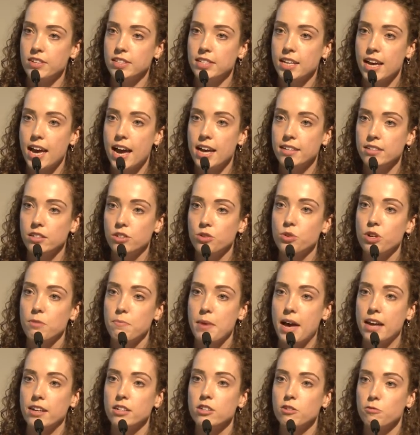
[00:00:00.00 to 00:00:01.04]
as it has a good
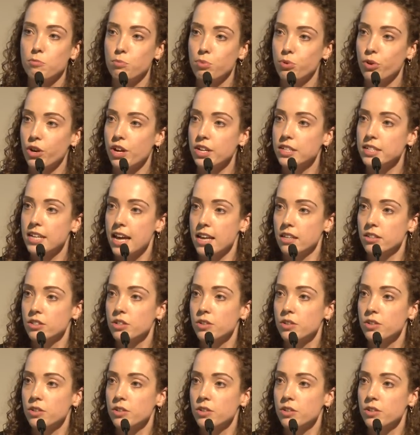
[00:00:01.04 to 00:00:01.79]
amount of protein,